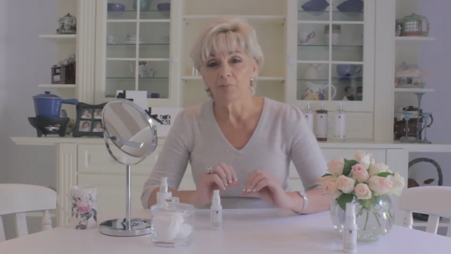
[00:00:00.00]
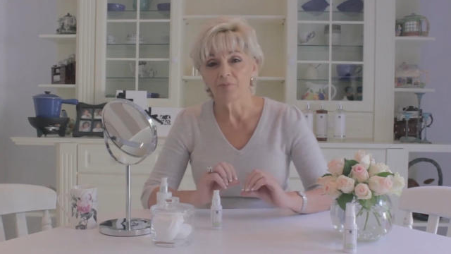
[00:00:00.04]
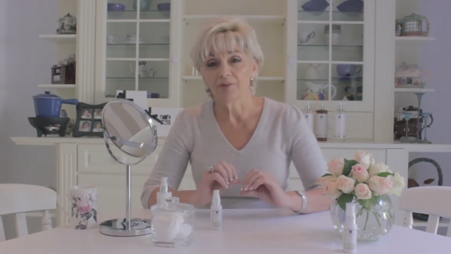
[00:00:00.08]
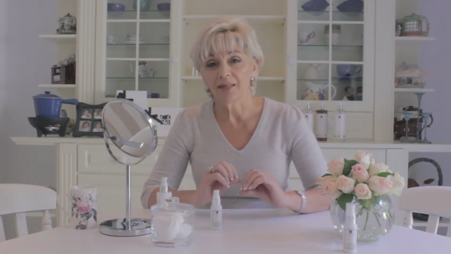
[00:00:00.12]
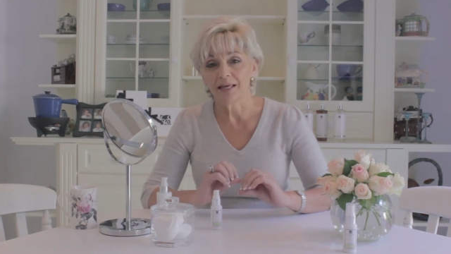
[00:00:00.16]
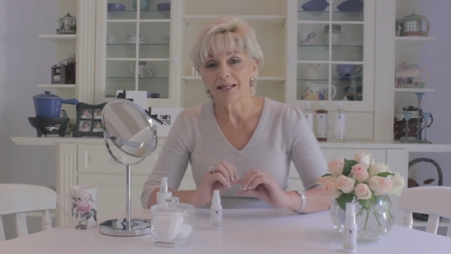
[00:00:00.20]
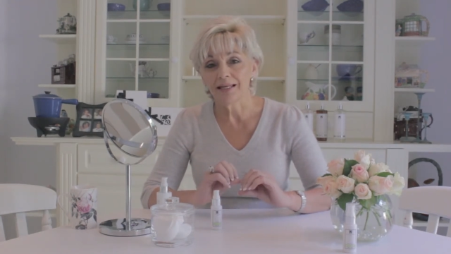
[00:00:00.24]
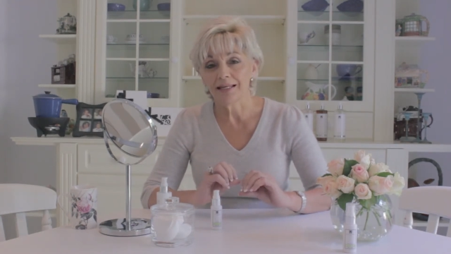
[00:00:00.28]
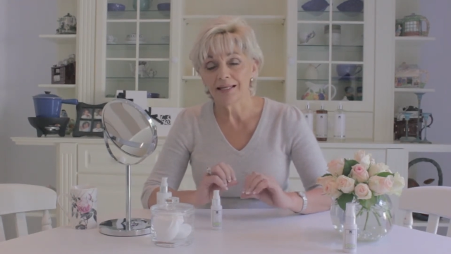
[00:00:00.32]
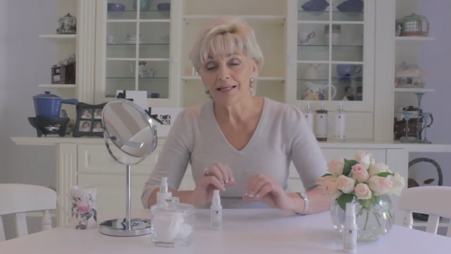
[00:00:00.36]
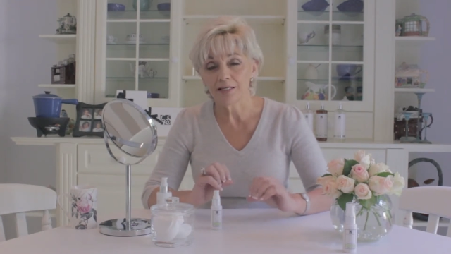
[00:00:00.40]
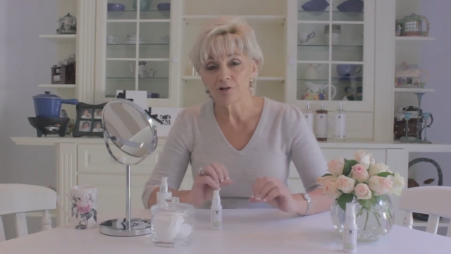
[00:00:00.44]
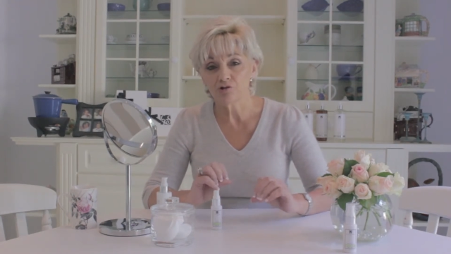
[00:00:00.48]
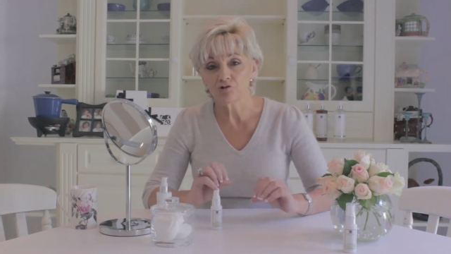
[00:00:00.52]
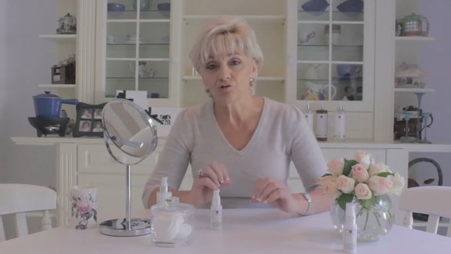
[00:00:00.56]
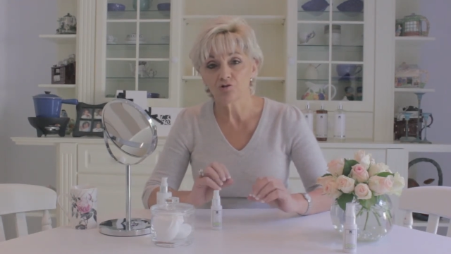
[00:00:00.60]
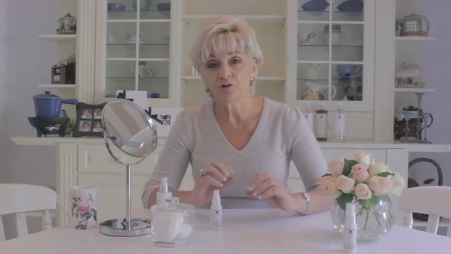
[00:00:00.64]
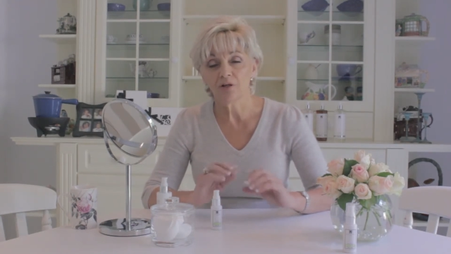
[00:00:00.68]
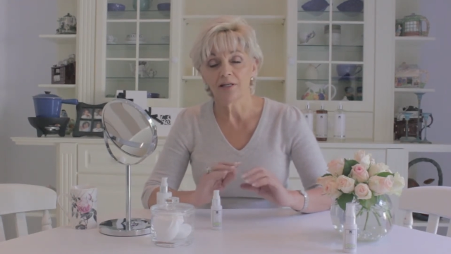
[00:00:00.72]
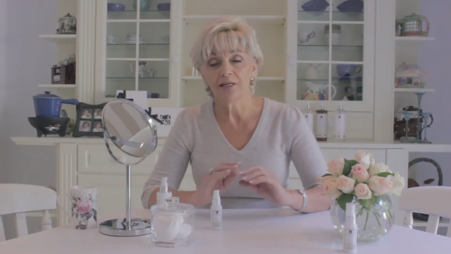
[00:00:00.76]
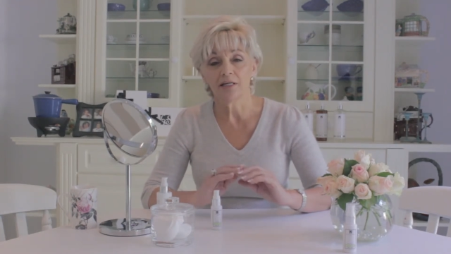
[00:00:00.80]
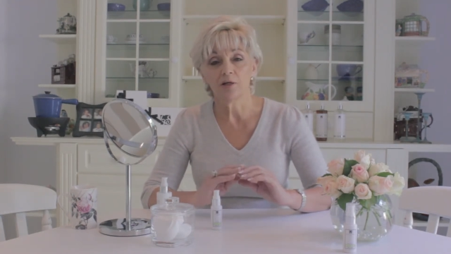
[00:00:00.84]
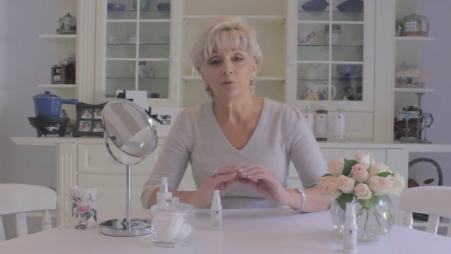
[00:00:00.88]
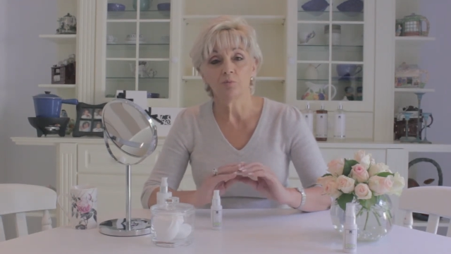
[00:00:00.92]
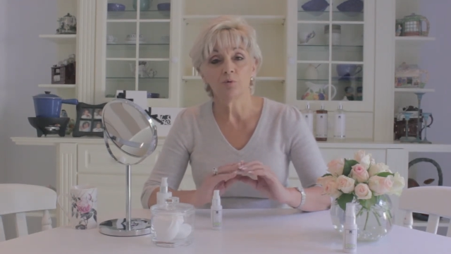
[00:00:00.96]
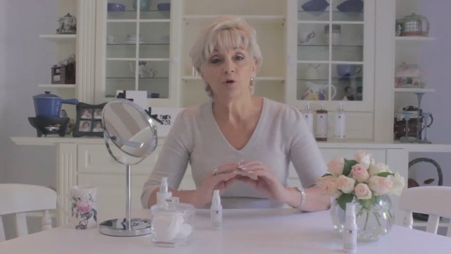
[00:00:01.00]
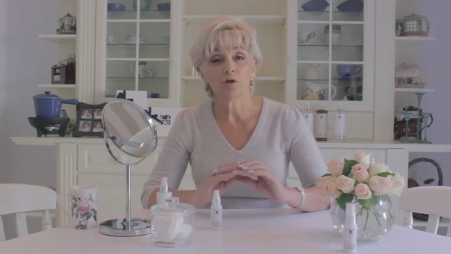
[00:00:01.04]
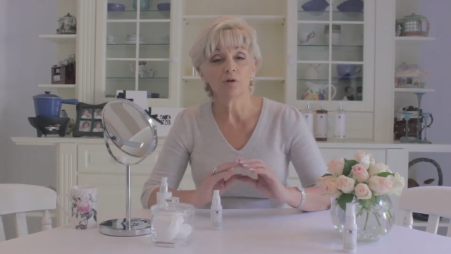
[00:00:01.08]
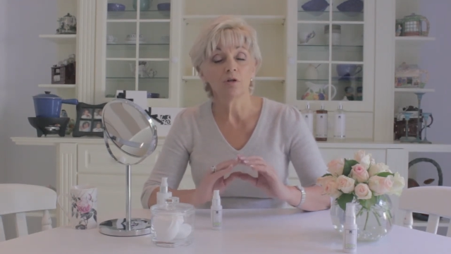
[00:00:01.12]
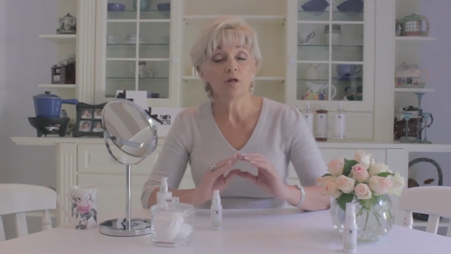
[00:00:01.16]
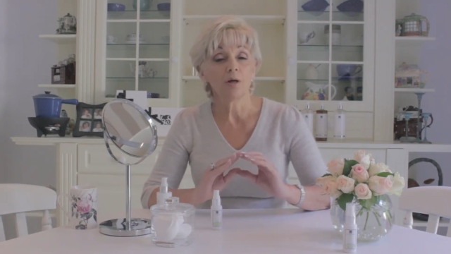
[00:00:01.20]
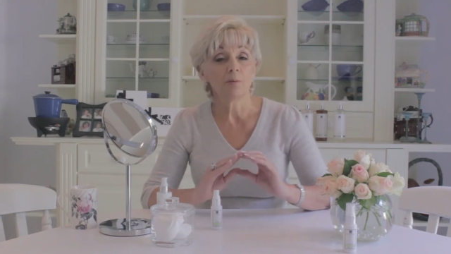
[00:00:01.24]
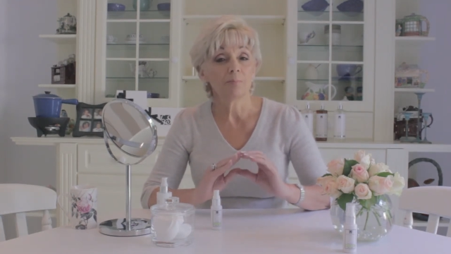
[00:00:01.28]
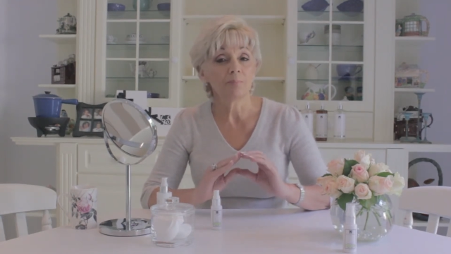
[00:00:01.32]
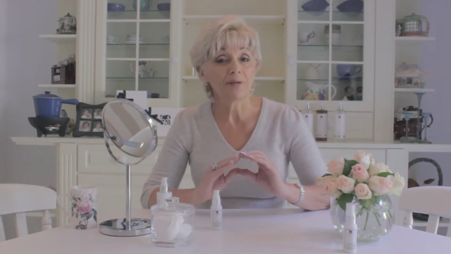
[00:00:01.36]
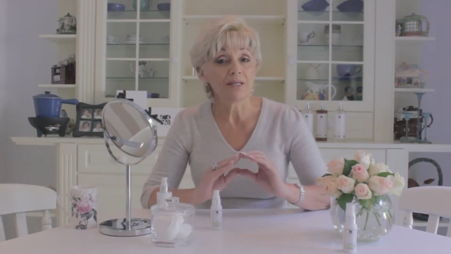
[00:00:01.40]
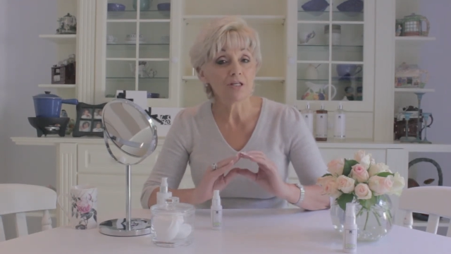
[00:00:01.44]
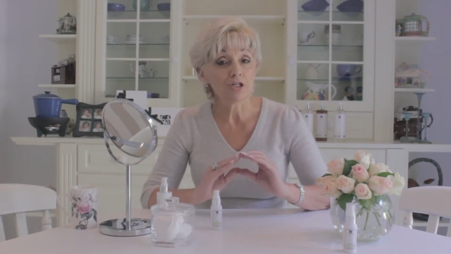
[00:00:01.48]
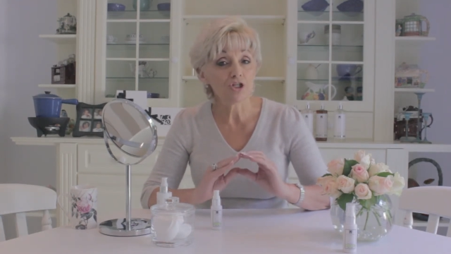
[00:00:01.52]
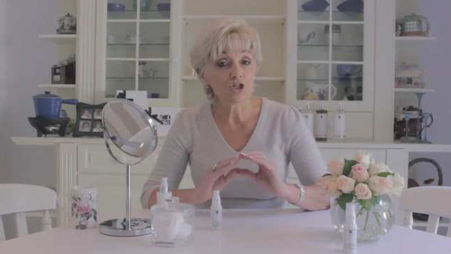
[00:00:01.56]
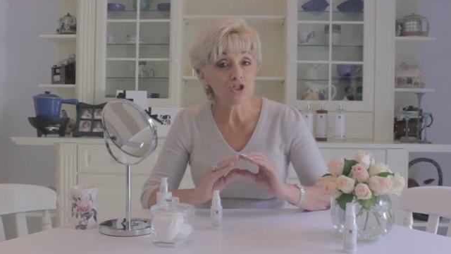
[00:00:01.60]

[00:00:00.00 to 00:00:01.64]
they literally will be